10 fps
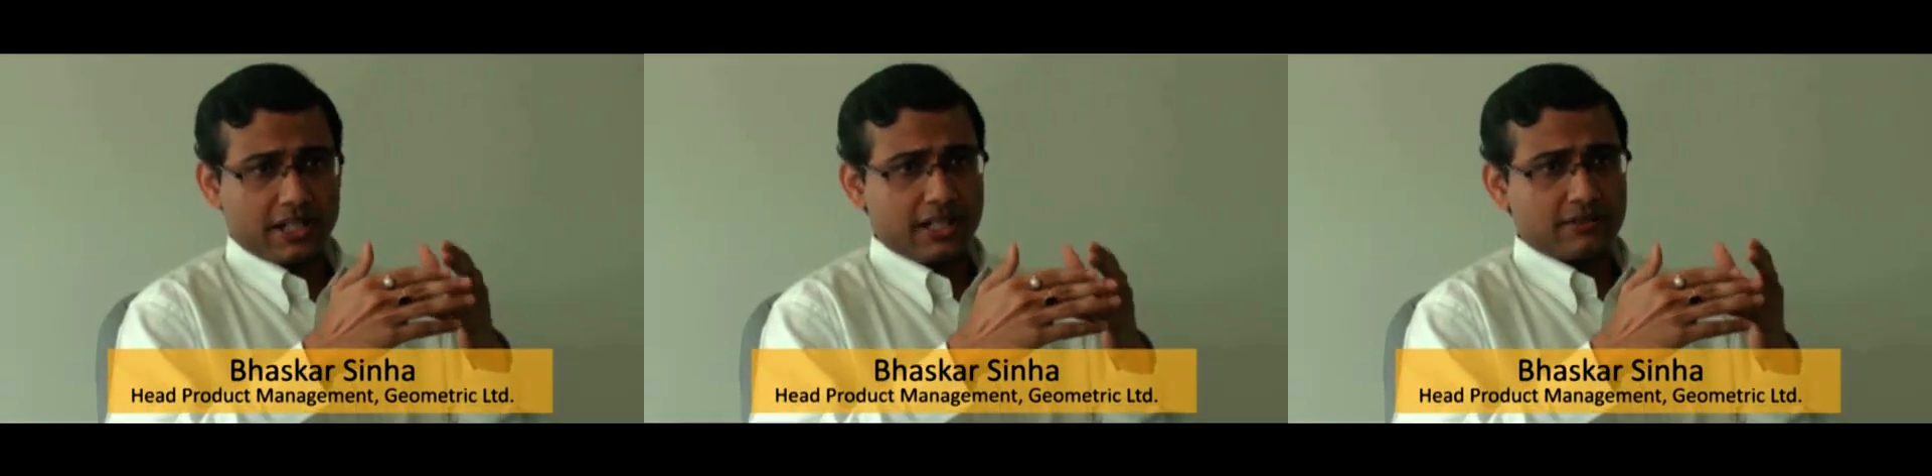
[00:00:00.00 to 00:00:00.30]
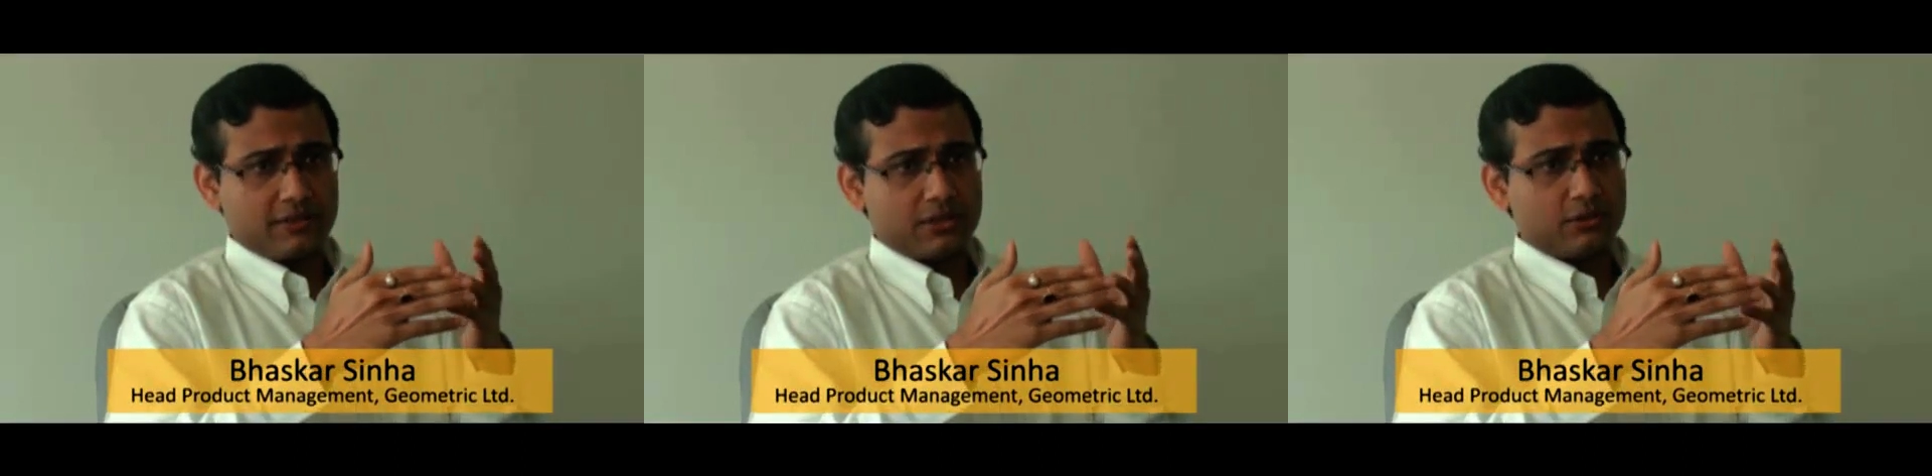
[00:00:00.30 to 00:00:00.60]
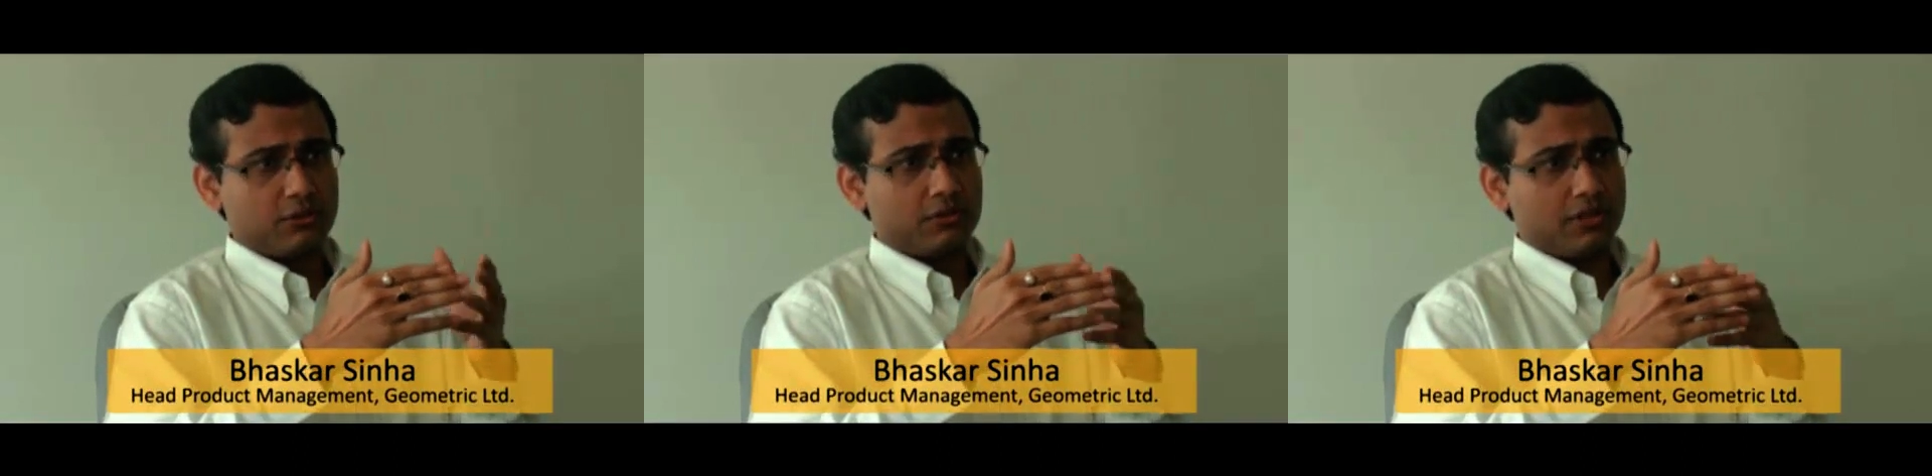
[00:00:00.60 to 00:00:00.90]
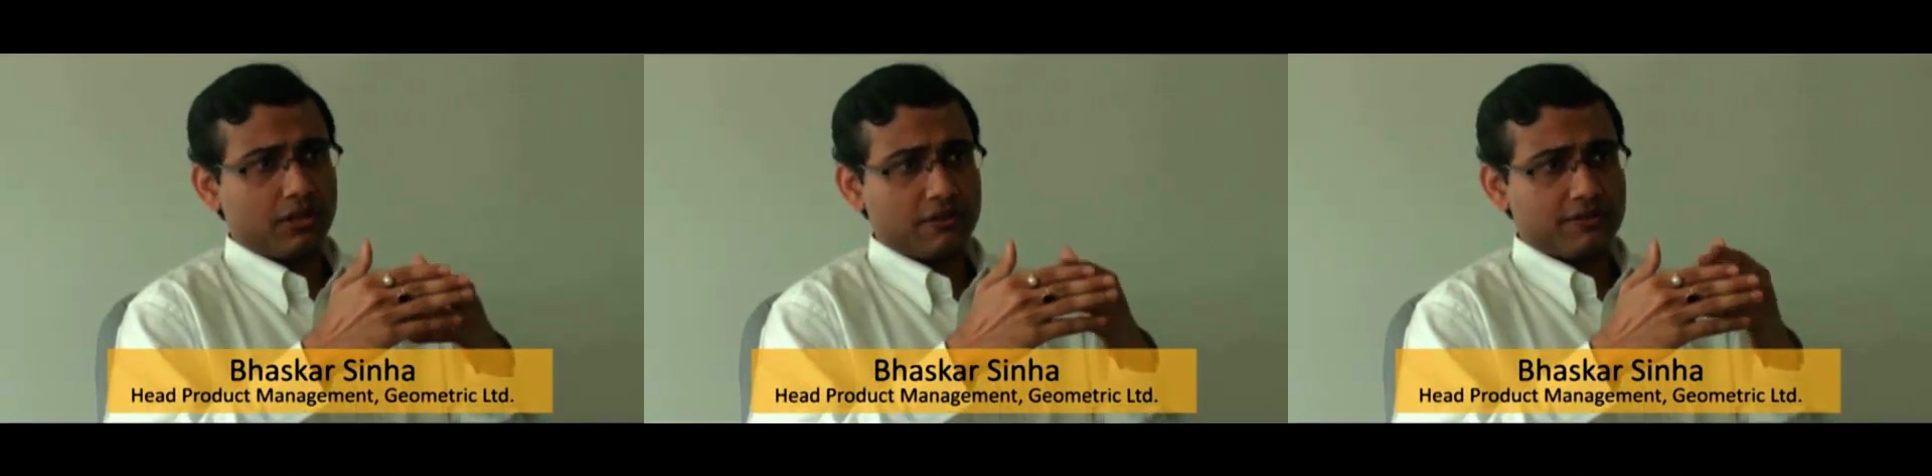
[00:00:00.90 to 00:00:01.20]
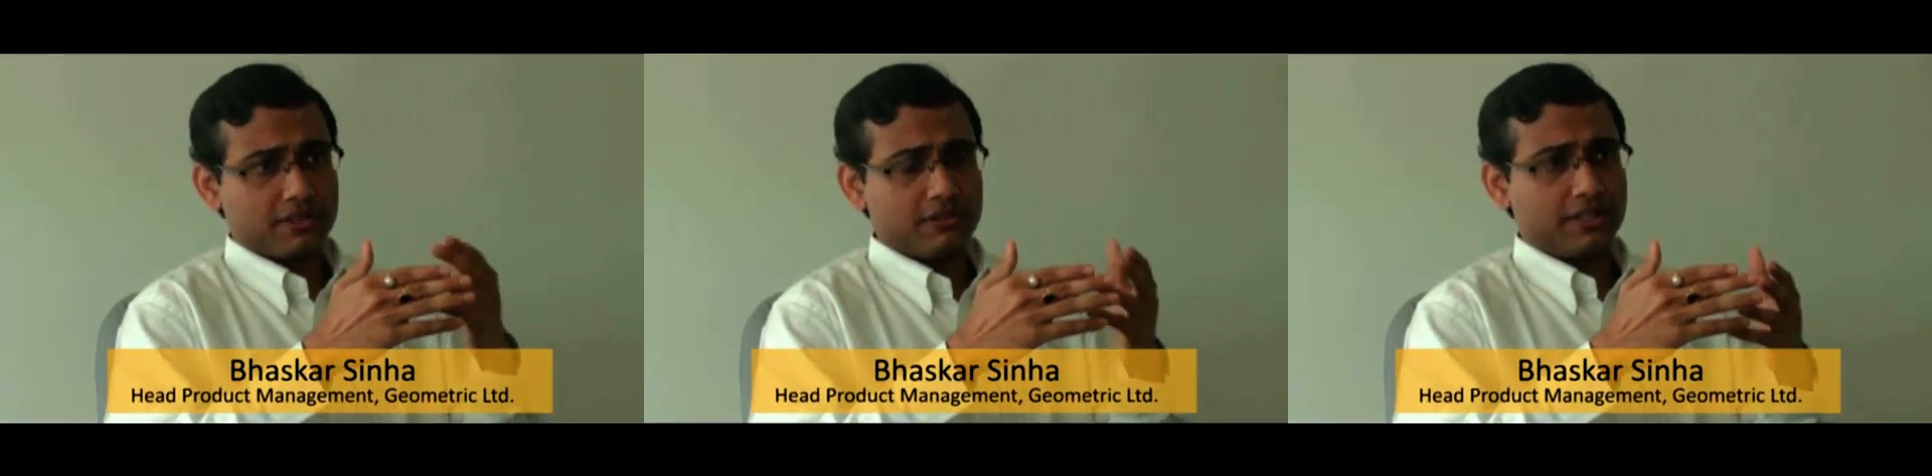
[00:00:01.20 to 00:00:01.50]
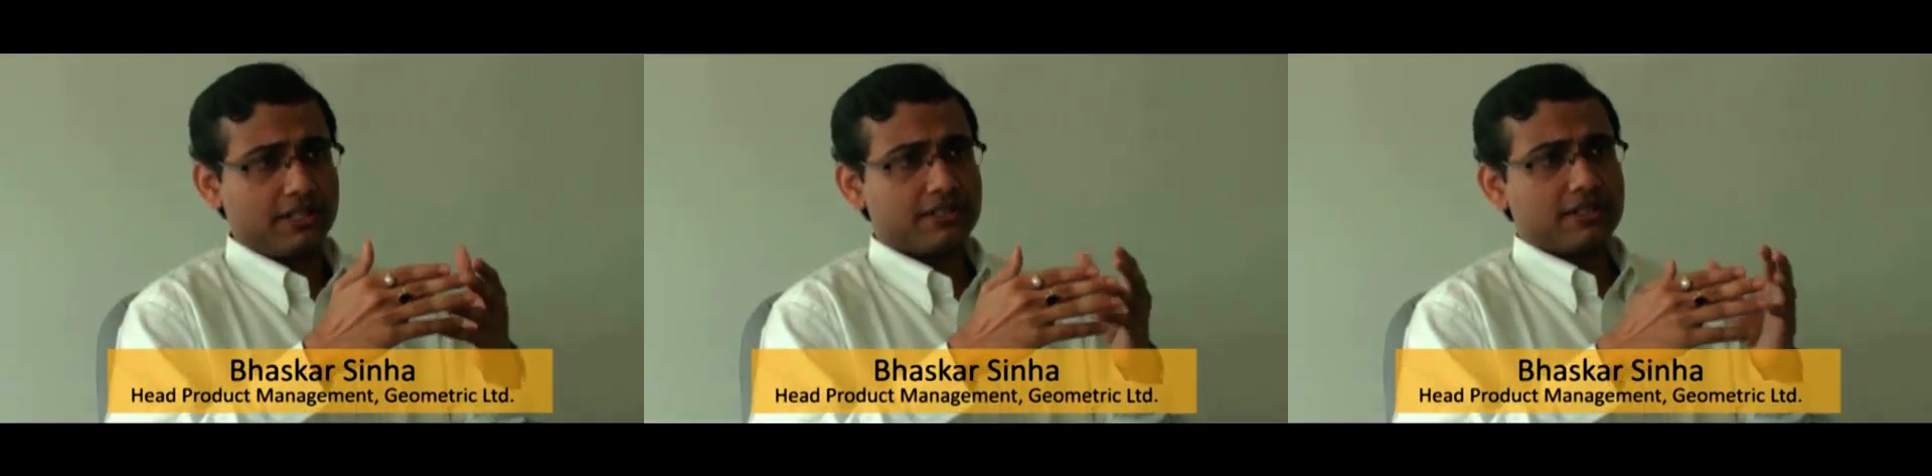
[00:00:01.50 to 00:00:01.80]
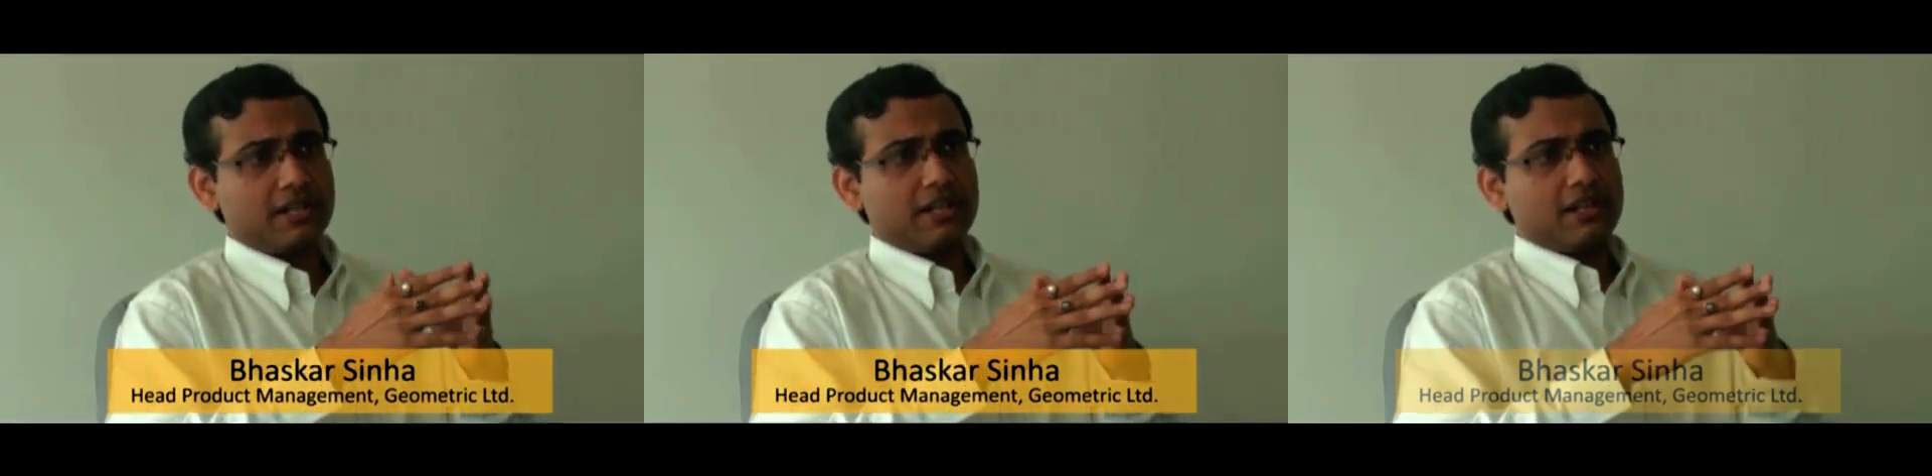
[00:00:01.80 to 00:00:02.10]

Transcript: and as we do a lot of surveys,